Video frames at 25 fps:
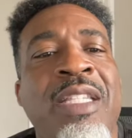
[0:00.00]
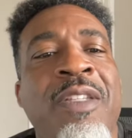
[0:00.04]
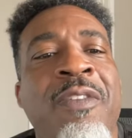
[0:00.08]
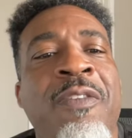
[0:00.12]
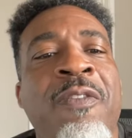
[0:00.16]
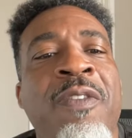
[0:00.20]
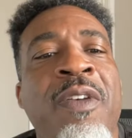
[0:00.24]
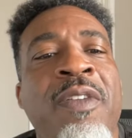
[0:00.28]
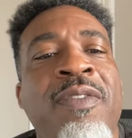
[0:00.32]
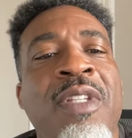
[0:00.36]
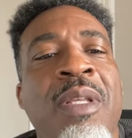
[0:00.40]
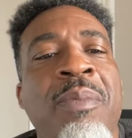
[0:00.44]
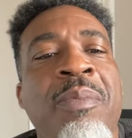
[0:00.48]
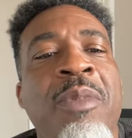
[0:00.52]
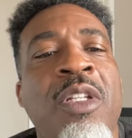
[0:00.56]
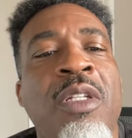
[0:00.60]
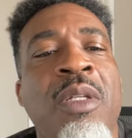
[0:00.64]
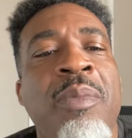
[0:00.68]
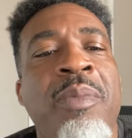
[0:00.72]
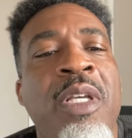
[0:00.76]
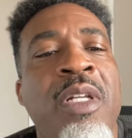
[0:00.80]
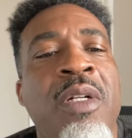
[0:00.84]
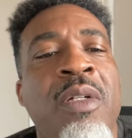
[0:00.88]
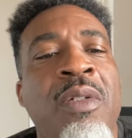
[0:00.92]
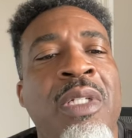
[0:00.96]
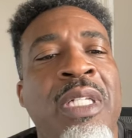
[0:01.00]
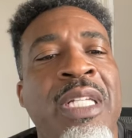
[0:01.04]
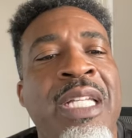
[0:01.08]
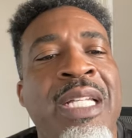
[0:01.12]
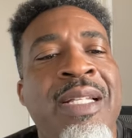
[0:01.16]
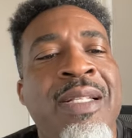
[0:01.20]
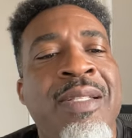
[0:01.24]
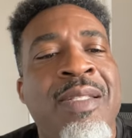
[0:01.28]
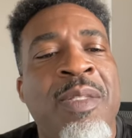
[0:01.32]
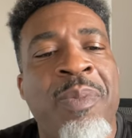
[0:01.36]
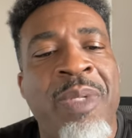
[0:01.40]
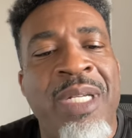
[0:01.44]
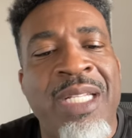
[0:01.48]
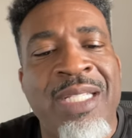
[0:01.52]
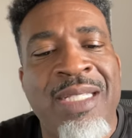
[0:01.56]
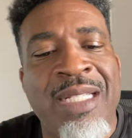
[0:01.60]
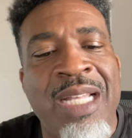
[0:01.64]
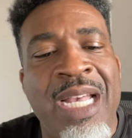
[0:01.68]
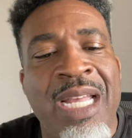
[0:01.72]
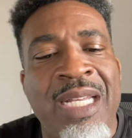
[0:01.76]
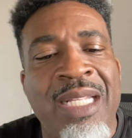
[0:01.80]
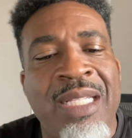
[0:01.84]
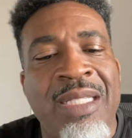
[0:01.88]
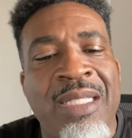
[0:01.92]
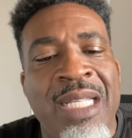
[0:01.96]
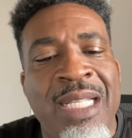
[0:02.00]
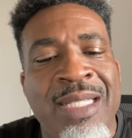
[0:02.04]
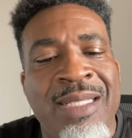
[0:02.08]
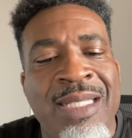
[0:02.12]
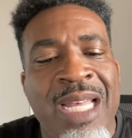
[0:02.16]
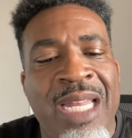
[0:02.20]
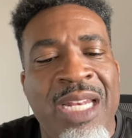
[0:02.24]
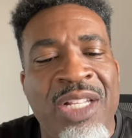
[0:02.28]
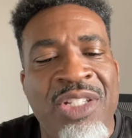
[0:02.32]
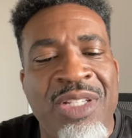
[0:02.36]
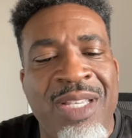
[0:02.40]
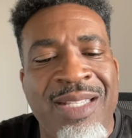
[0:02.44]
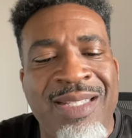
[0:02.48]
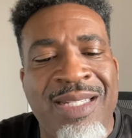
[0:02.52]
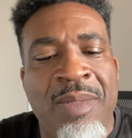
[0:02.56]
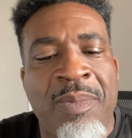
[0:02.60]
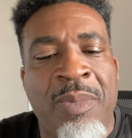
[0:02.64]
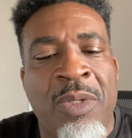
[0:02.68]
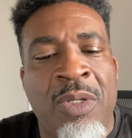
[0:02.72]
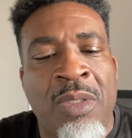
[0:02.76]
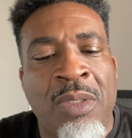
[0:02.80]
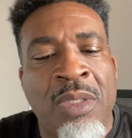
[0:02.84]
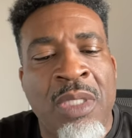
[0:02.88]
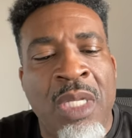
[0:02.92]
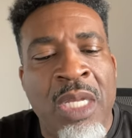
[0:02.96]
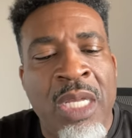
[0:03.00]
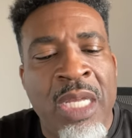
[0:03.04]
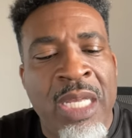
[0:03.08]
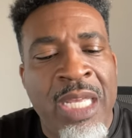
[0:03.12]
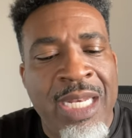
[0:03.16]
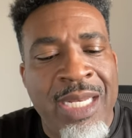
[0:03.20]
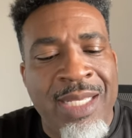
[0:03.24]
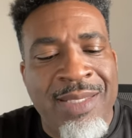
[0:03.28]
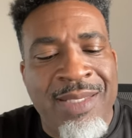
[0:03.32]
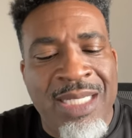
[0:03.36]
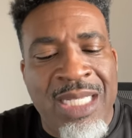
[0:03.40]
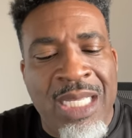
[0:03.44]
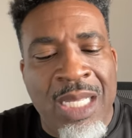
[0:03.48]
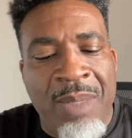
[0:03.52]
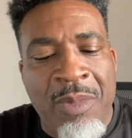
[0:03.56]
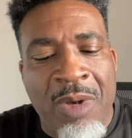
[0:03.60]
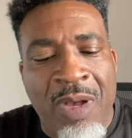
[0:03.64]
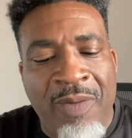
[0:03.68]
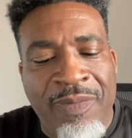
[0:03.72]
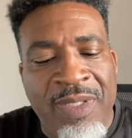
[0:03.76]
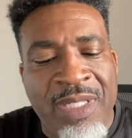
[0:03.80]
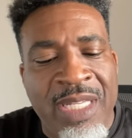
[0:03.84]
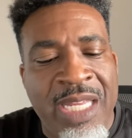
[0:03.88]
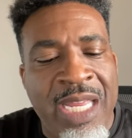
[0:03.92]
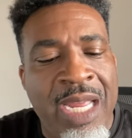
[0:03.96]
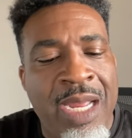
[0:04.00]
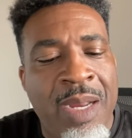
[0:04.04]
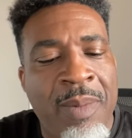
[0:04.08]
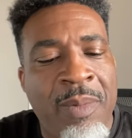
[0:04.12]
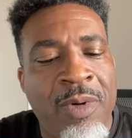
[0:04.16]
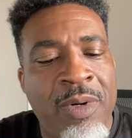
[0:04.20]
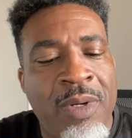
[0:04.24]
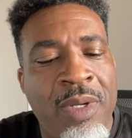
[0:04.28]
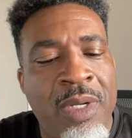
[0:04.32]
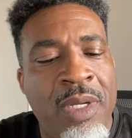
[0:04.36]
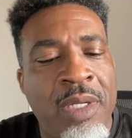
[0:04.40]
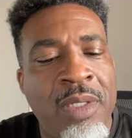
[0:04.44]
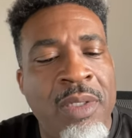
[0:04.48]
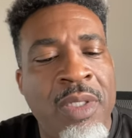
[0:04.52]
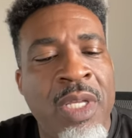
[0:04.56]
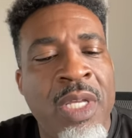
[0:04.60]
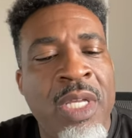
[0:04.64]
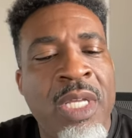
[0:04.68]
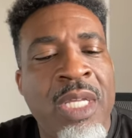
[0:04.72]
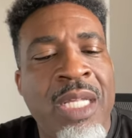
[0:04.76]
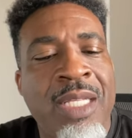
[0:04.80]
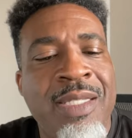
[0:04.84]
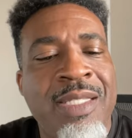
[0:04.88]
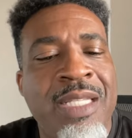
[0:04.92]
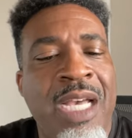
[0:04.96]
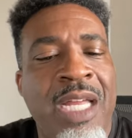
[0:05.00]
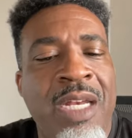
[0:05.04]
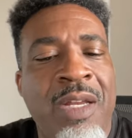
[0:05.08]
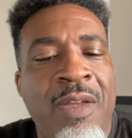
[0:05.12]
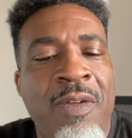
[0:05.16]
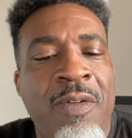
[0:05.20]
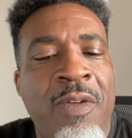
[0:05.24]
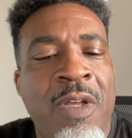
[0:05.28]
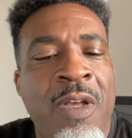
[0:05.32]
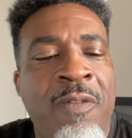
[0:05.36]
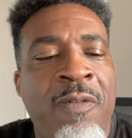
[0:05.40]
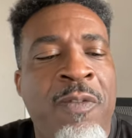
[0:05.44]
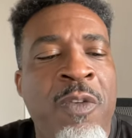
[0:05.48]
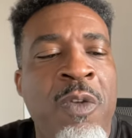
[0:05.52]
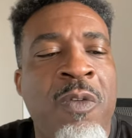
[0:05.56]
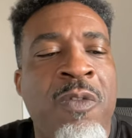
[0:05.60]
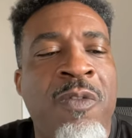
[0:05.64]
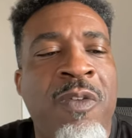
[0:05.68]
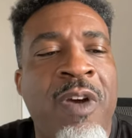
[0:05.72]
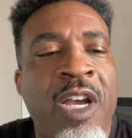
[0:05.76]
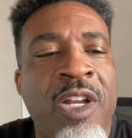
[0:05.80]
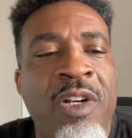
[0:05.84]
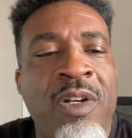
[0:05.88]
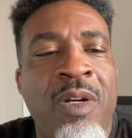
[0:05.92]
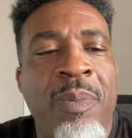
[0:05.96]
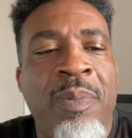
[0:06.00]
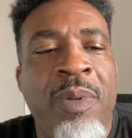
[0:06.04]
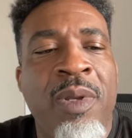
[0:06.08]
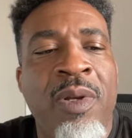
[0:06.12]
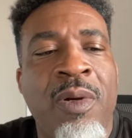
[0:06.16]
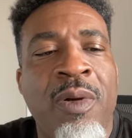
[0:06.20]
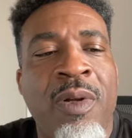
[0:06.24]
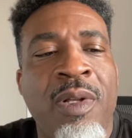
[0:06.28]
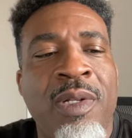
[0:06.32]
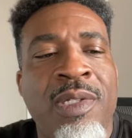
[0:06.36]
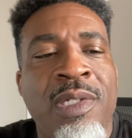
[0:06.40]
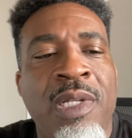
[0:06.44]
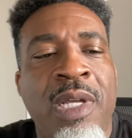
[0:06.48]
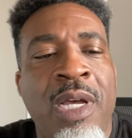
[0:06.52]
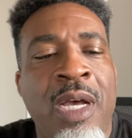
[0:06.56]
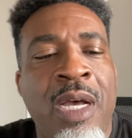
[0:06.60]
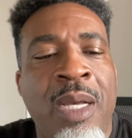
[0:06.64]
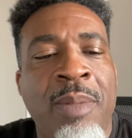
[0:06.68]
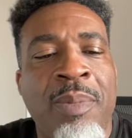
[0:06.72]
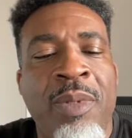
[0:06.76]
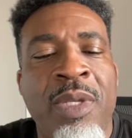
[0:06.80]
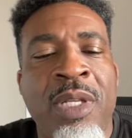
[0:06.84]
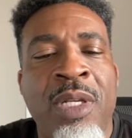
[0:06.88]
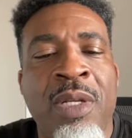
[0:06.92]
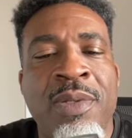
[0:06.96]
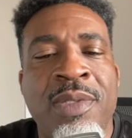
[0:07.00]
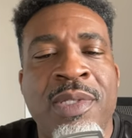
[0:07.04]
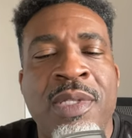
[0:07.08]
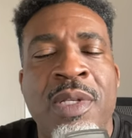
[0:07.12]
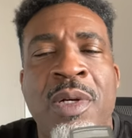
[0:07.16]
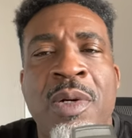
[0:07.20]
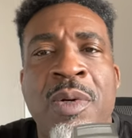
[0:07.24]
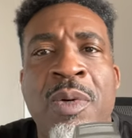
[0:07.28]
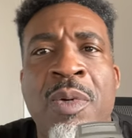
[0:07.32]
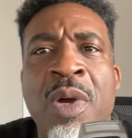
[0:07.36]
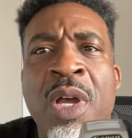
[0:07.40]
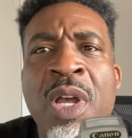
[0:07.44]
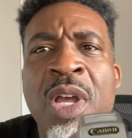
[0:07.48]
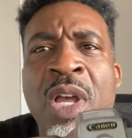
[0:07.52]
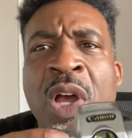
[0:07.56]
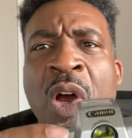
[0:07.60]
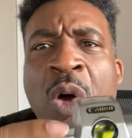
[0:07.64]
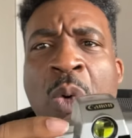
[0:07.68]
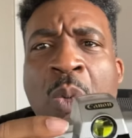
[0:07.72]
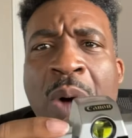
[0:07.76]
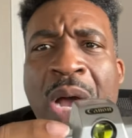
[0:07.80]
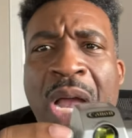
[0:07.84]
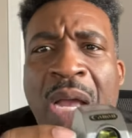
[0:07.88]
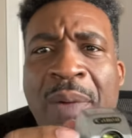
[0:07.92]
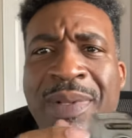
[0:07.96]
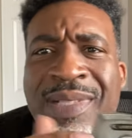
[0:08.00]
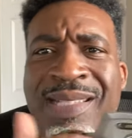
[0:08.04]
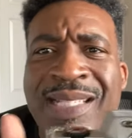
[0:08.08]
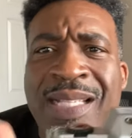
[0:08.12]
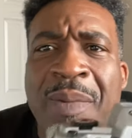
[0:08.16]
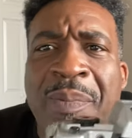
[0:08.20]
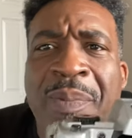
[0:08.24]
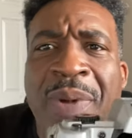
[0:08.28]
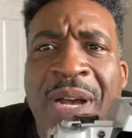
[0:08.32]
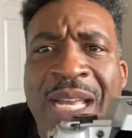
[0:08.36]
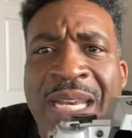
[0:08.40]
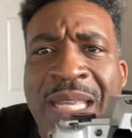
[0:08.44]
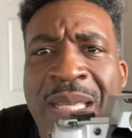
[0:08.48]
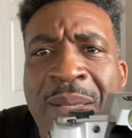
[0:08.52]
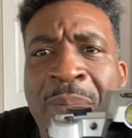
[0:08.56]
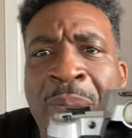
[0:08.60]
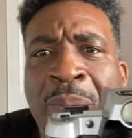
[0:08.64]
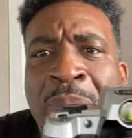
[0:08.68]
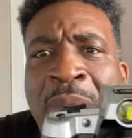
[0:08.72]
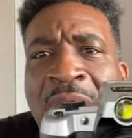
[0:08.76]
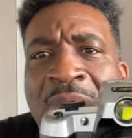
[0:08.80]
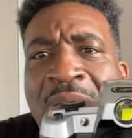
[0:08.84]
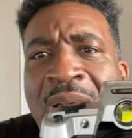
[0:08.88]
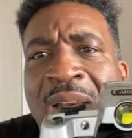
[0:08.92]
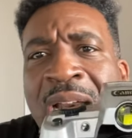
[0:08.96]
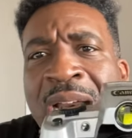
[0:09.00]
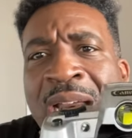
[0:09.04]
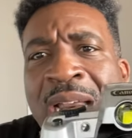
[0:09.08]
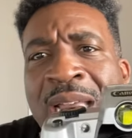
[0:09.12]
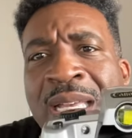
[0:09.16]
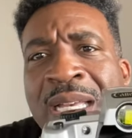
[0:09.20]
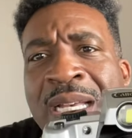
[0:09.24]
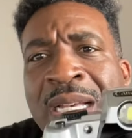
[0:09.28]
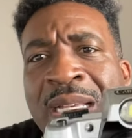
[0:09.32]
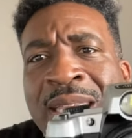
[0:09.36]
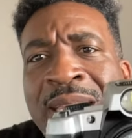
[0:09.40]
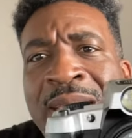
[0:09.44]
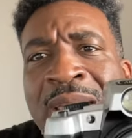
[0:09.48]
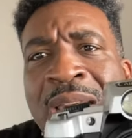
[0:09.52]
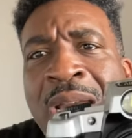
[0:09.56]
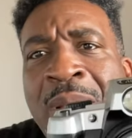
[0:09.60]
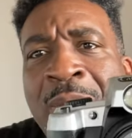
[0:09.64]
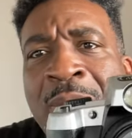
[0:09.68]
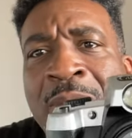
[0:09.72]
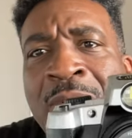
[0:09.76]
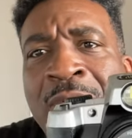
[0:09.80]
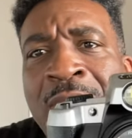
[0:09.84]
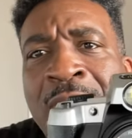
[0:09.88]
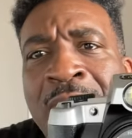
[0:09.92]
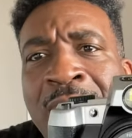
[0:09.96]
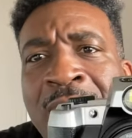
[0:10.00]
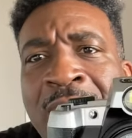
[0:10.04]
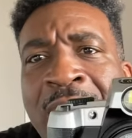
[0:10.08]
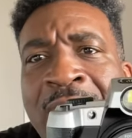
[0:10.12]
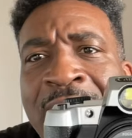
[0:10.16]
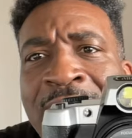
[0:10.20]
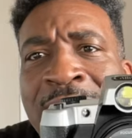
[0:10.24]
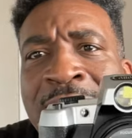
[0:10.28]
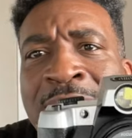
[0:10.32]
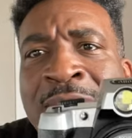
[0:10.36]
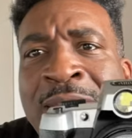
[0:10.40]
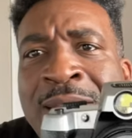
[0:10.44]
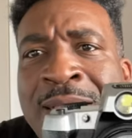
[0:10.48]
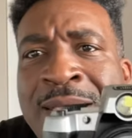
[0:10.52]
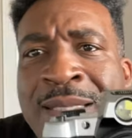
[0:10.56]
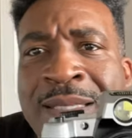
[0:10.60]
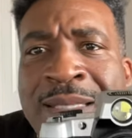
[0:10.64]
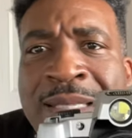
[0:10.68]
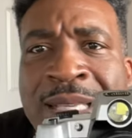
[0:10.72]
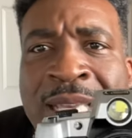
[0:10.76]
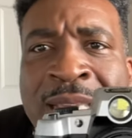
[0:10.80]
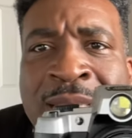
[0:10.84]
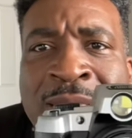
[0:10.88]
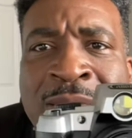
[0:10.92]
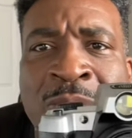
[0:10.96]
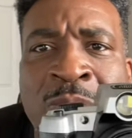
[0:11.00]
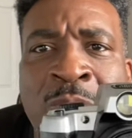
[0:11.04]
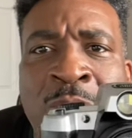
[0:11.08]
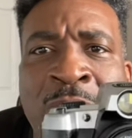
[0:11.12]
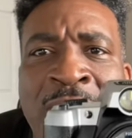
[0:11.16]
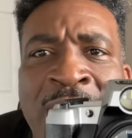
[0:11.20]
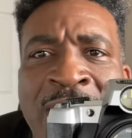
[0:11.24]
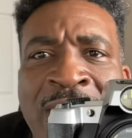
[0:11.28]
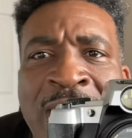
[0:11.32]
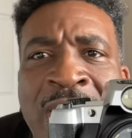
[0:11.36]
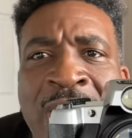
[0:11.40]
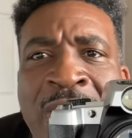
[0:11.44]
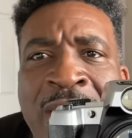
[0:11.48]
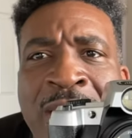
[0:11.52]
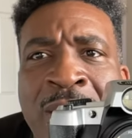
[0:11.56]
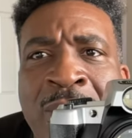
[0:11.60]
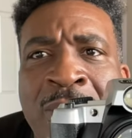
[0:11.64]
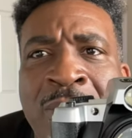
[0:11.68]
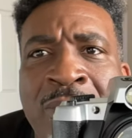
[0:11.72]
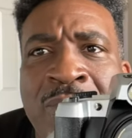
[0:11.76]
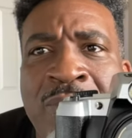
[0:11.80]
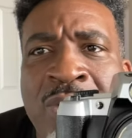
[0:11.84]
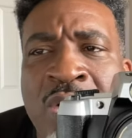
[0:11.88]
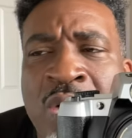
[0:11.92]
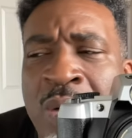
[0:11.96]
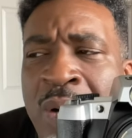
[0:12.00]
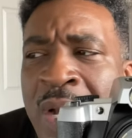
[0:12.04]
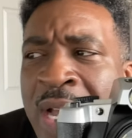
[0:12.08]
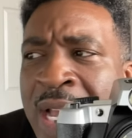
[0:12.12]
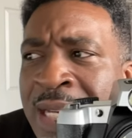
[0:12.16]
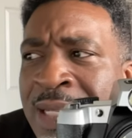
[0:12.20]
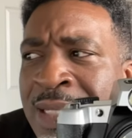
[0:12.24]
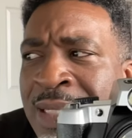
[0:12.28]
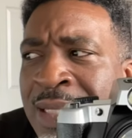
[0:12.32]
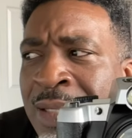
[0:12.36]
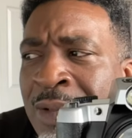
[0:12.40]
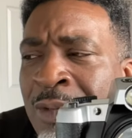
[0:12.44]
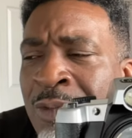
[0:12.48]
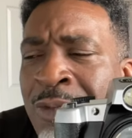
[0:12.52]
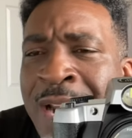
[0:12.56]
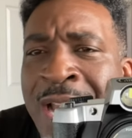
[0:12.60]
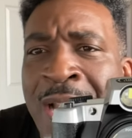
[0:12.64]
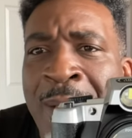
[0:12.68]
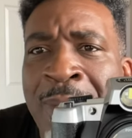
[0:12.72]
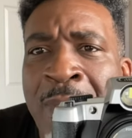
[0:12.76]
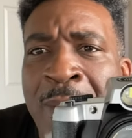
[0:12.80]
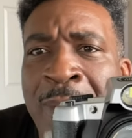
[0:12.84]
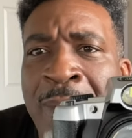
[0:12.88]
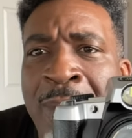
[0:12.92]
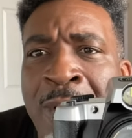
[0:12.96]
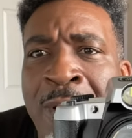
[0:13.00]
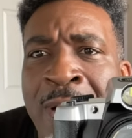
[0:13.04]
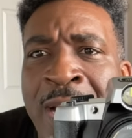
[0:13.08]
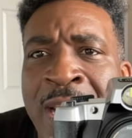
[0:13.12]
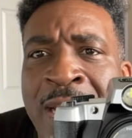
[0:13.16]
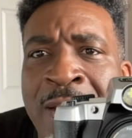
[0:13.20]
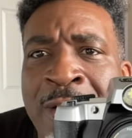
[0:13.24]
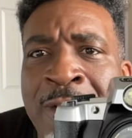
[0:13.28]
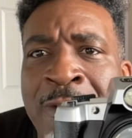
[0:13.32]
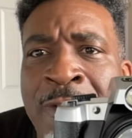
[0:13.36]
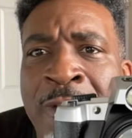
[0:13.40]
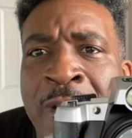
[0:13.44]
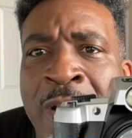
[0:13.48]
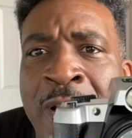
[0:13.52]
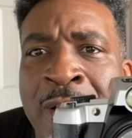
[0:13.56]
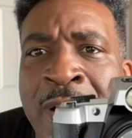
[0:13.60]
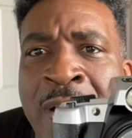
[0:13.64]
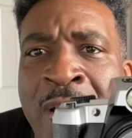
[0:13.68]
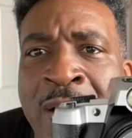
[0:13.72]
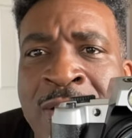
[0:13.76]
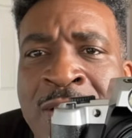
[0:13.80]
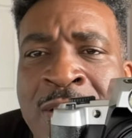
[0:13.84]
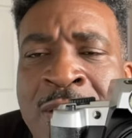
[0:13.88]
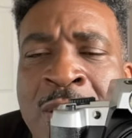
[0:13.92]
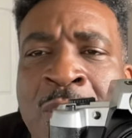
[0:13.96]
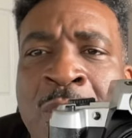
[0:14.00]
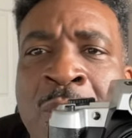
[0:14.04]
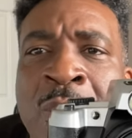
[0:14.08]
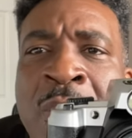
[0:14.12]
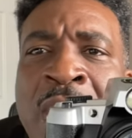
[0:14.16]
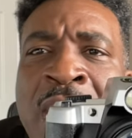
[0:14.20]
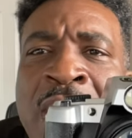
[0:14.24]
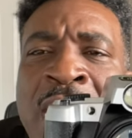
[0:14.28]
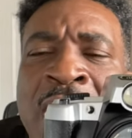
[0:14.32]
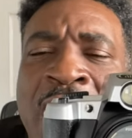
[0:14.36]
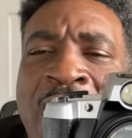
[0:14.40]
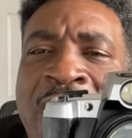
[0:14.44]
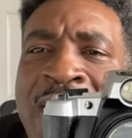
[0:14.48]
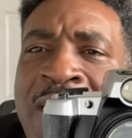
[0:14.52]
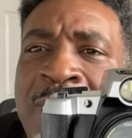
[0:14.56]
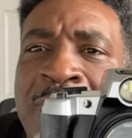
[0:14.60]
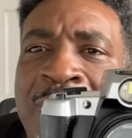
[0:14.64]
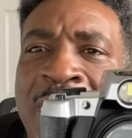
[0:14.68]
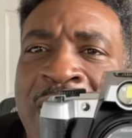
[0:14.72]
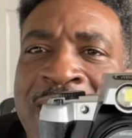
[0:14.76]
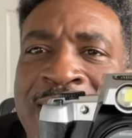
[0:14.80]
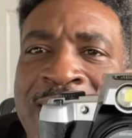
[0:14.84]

50 millimeter lens, but it's not adjustable. It doesn't come off the camera. It's got a viewfinder up here on top, you know. So why would somebody buy a camera like this is what I kind of tried to rack my brain and figure out. So I didn't